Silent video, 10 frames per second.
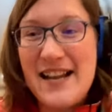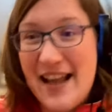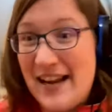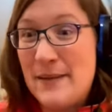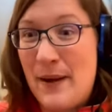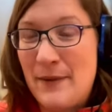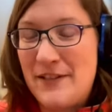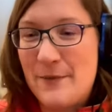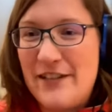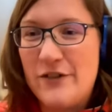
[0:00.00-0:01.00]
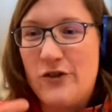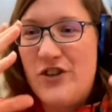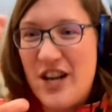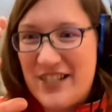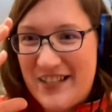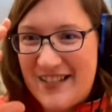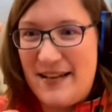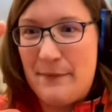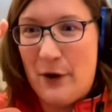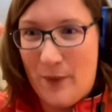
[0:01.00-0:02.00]
yet in the public domain. It's just
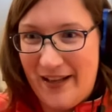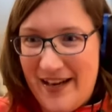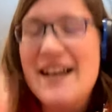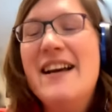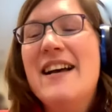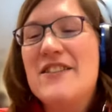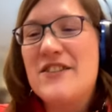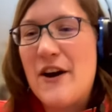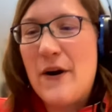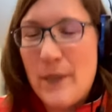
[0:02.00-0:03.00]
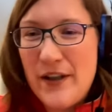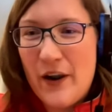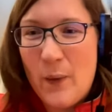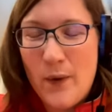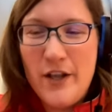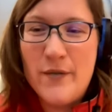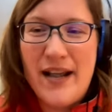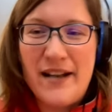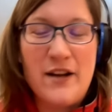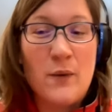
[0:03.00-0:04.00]
Steamboat Willie. So, you know, when you
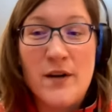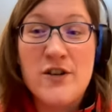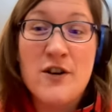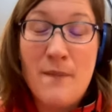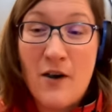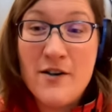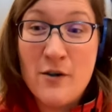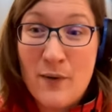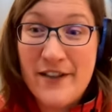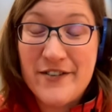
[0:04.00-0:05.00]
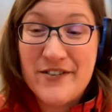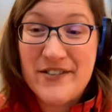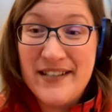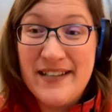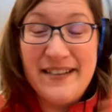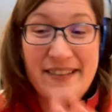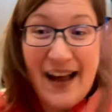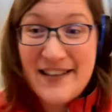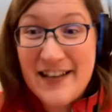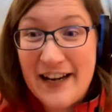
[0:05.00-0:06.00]
get the original Mario Brothers,
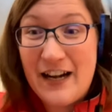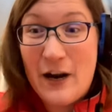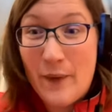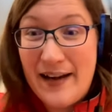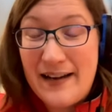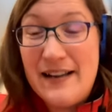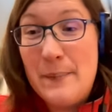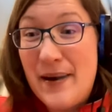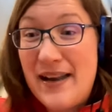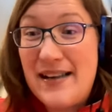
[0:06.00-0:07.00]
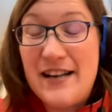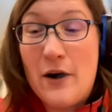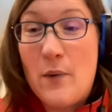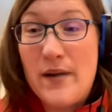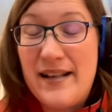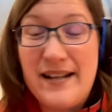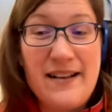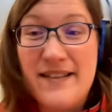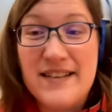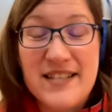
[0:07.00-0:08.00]
that's going to go in. But, you know,
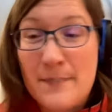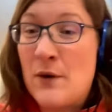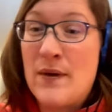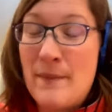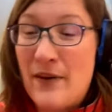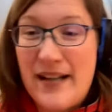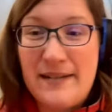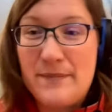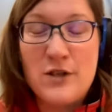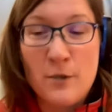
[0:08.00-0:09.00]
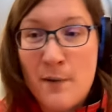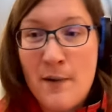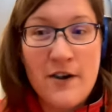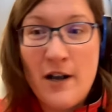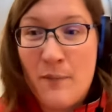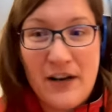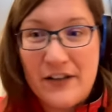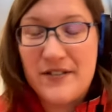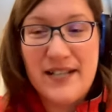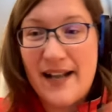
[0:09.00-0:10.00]
the subsequent, like, Super Mario
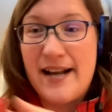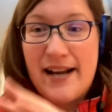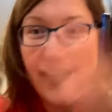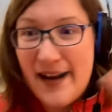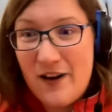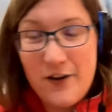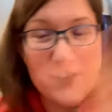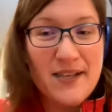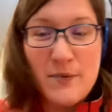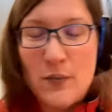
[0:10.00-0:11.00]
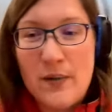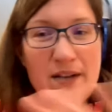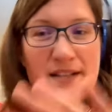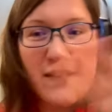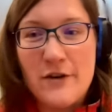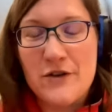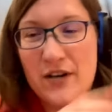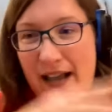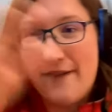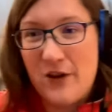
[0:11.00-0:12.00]
Brothers, yada, yada, yada, all the subsequent ones, those are
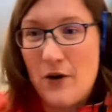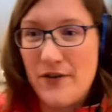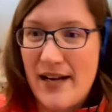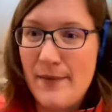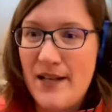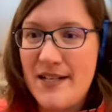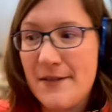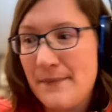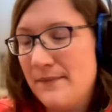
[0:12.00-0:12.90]
going to have their own timelines. Is